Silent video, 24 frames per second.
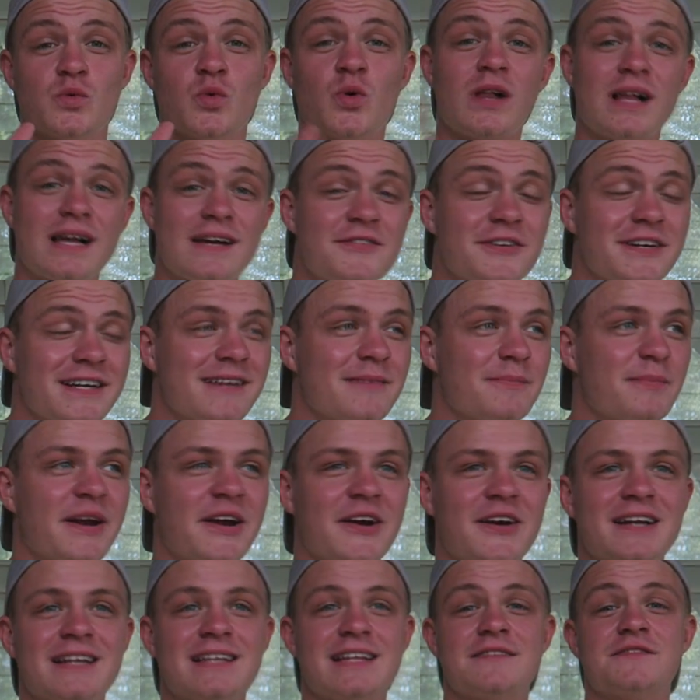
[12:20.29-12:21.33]
will I ever get
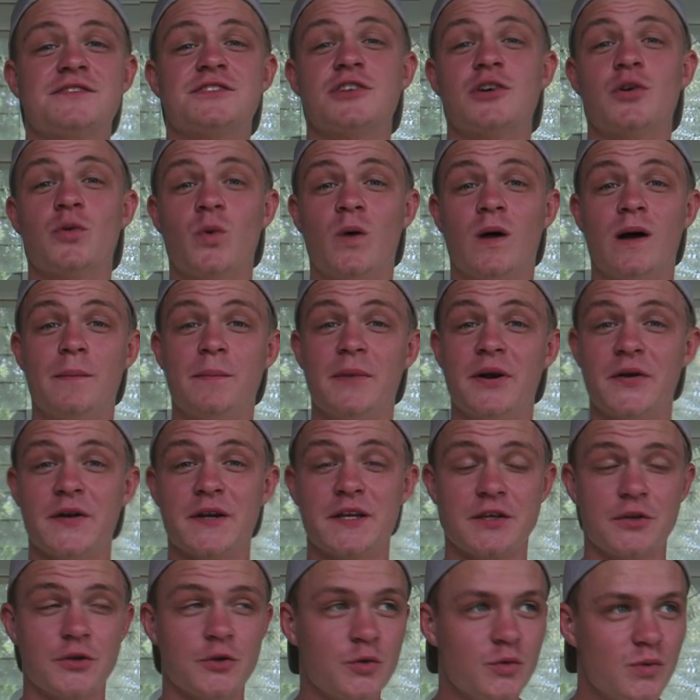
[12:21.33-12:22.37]
married, and if so, will I
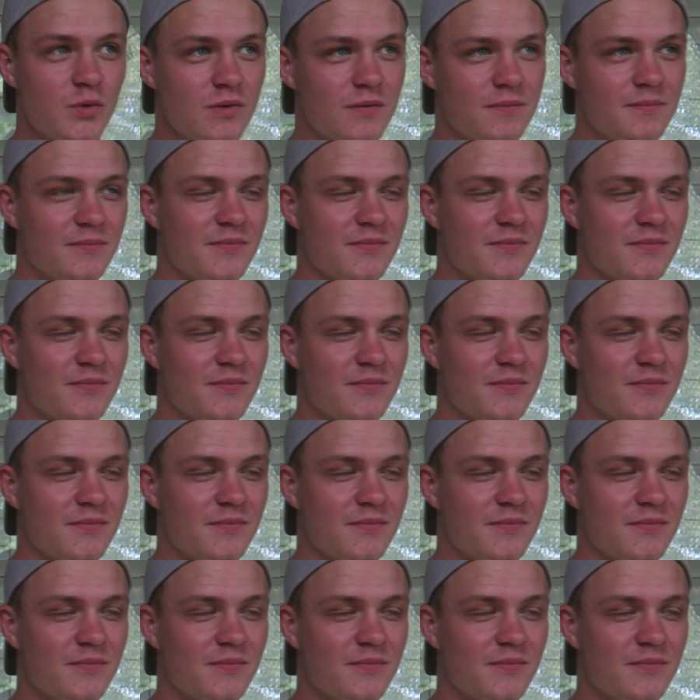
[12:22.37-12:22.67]
marry you?